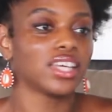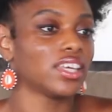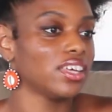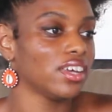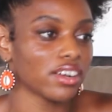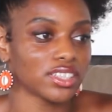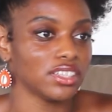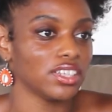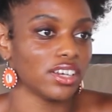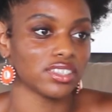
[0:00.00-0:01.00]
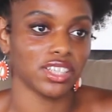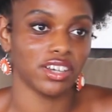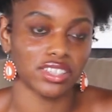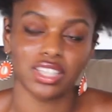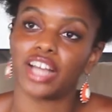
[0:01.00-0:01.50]
years and years and
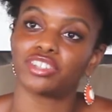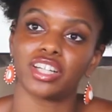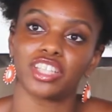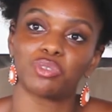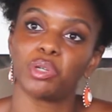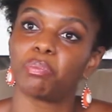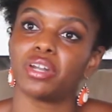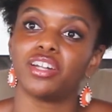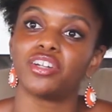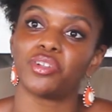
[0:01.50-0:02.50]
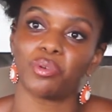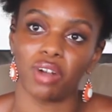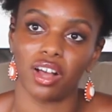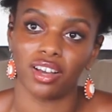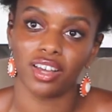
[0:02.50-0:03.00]
years and not try to sweep it under the
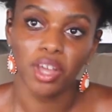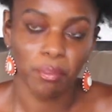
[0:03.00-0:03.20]
rug,